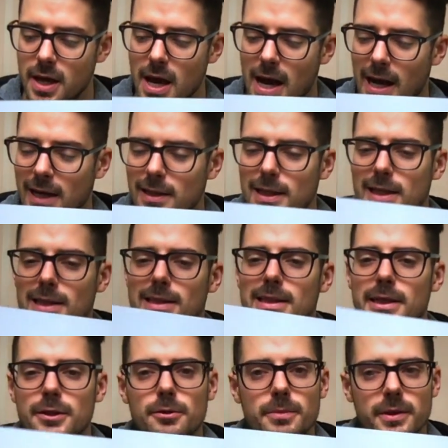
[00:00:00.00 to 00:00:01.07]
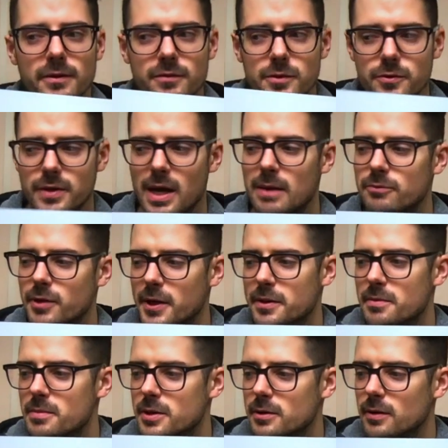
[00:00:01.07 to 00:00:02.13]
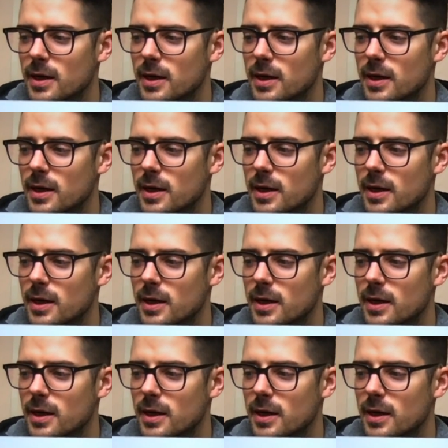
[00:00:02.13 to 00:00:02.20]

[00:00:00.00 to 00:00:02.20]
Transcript: I like a little bit of tooth. I'm right in the middle.